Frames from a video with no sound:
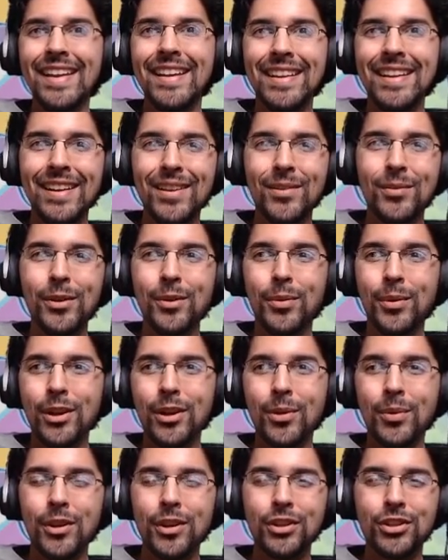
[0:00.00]
yeah,
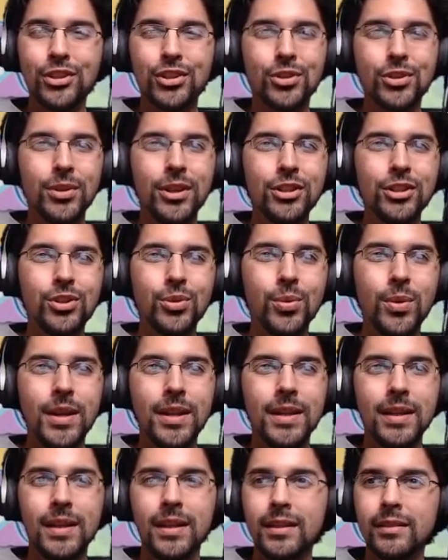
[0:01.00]
what a strange
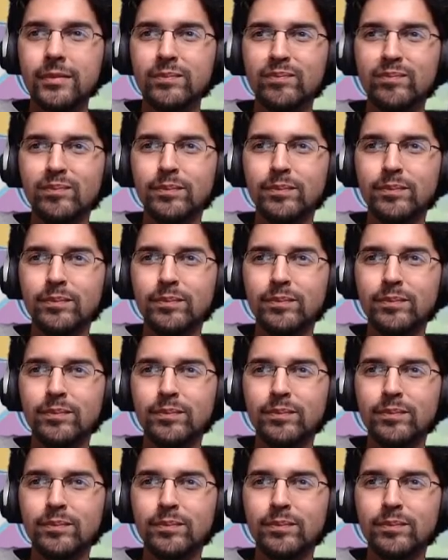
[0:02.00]
way to